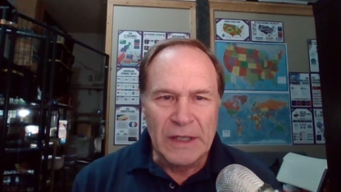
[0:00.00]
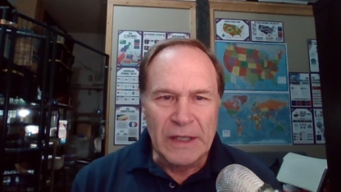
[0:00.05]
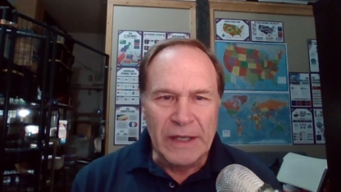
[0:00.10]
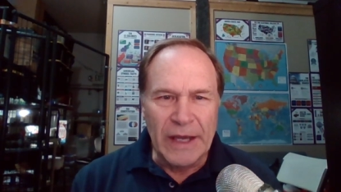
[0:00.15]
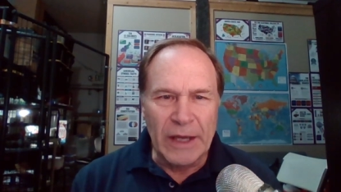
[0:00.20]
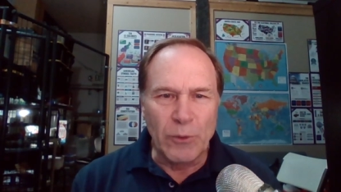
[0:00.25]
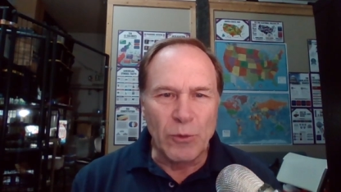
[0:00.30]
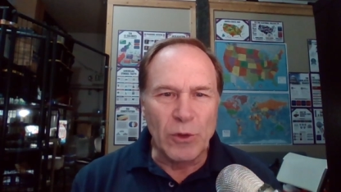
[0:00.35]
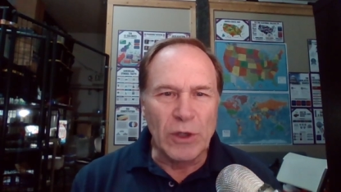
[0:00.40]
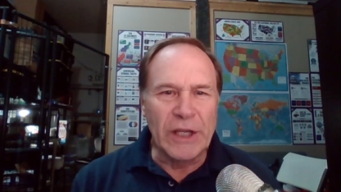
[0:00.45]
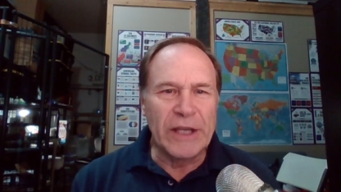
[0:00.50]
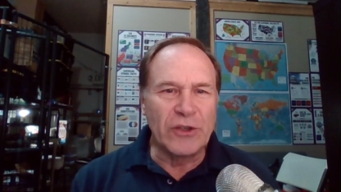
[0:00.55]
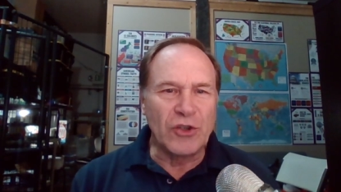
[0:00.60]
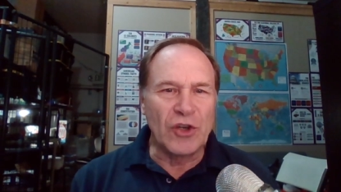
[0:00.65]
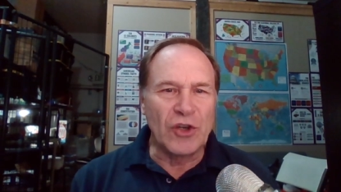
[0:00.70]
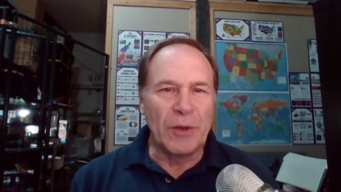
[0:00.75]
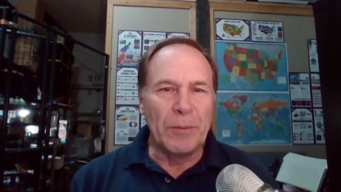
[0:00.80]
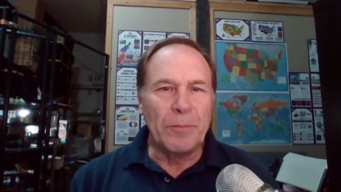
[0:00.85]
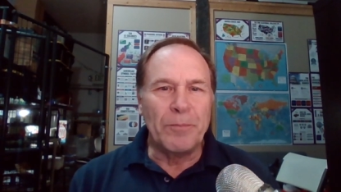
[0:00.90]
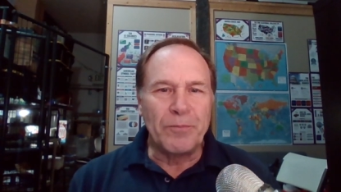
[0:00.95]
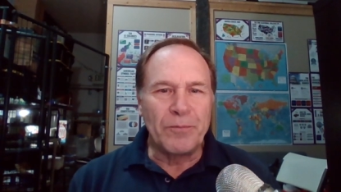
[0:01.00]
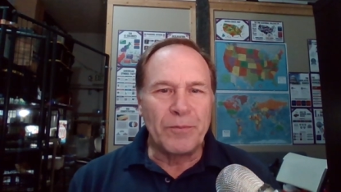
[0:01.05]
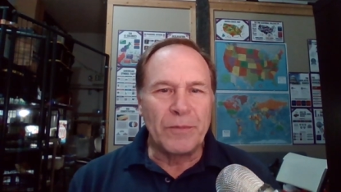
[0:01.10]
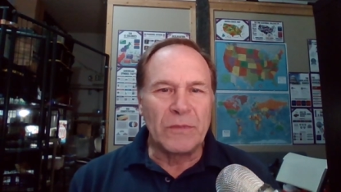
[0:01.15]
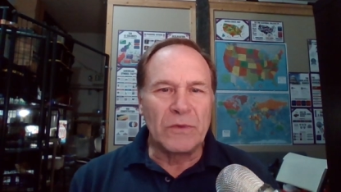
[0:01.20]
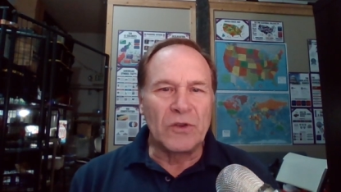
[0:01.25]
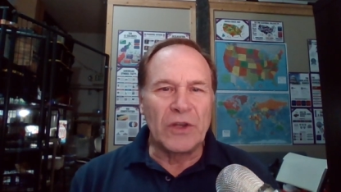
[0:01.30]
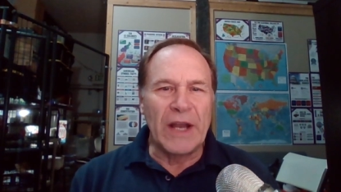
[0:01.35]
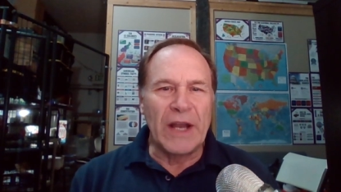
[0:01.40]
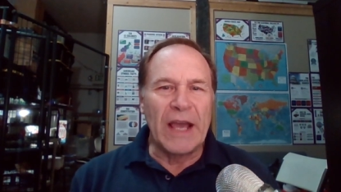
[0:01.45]
In religion,
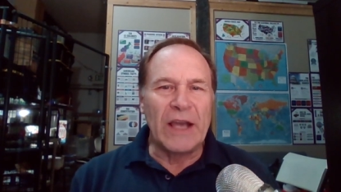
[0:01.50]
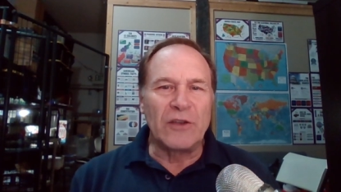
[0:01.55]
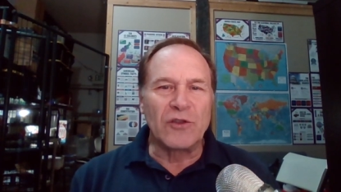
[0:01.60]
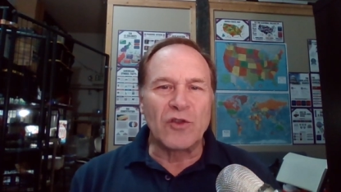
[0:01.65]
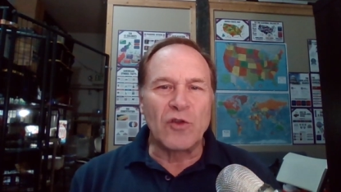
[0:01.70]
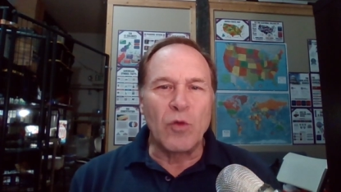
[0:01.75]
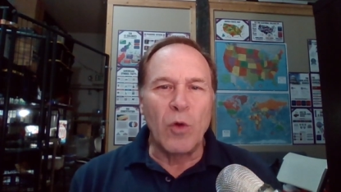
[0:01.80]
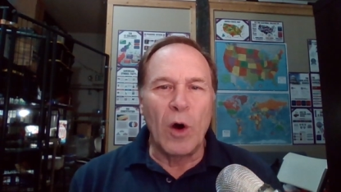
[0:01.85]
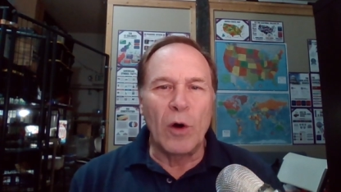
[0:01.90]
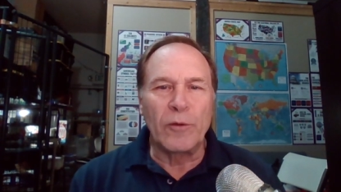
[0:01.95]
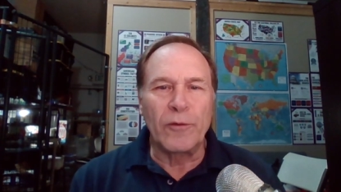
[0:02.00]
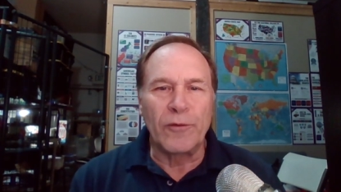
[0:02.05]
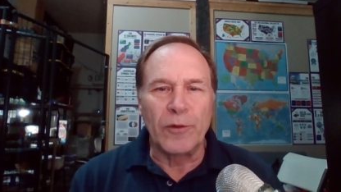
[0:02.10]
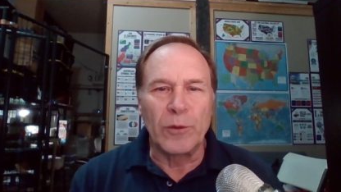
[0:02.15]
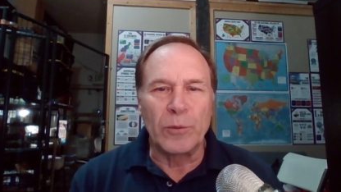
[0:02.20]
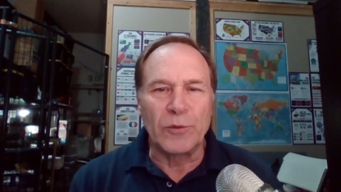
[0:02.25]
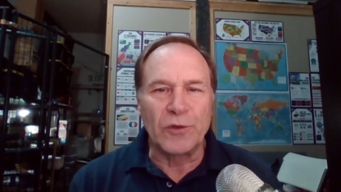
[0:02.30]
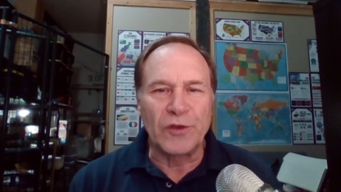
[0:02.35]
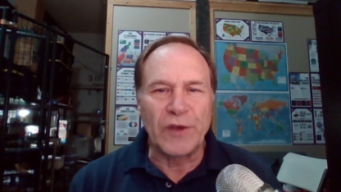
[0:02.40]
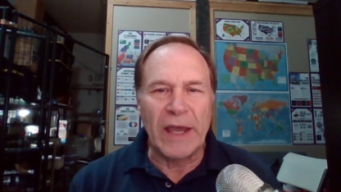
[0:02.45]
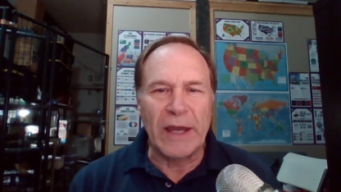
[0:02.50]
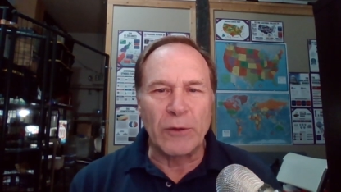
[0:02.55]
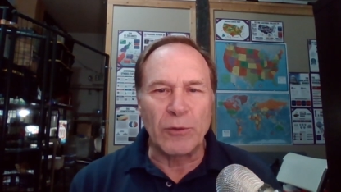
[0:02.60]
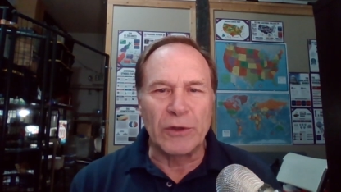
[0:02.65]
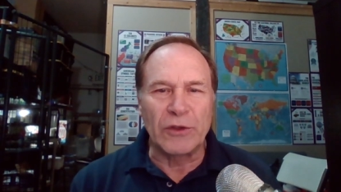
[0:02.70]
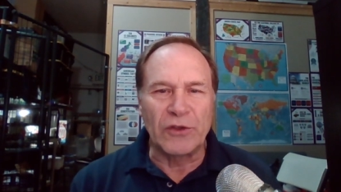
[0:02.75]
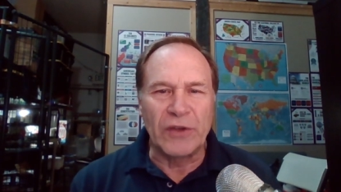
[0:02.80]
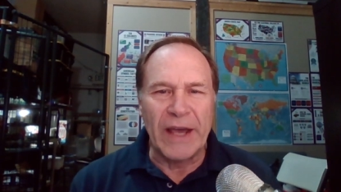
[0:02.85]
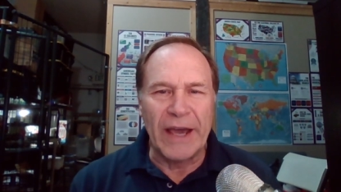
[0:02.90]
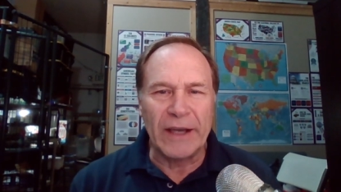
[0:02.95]
today's quote from
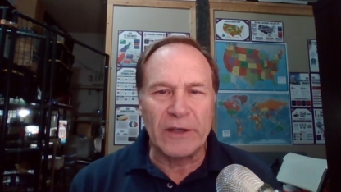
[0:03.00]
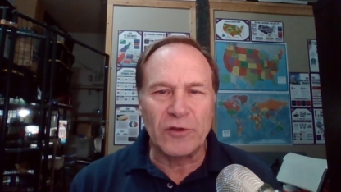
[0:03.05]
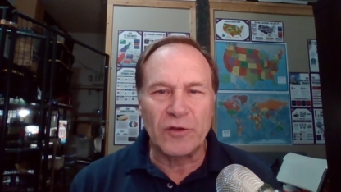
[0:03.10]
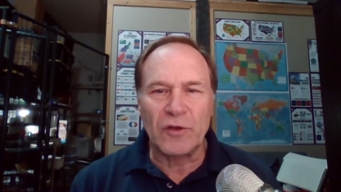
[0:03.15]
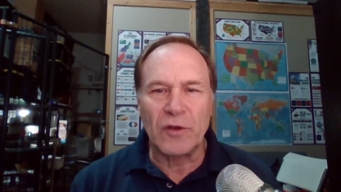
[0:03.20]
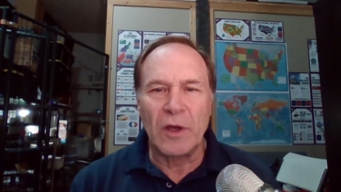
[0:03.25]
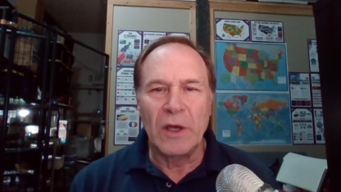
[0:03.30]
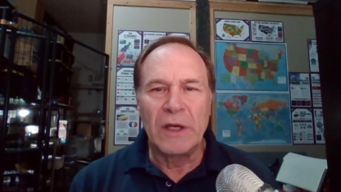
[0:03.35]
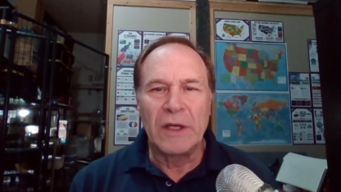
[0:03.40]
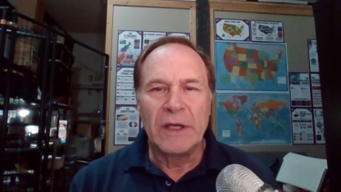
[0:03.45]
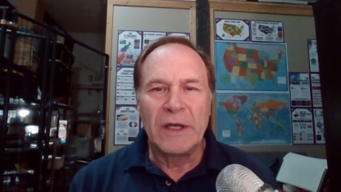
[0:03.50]
sacred texts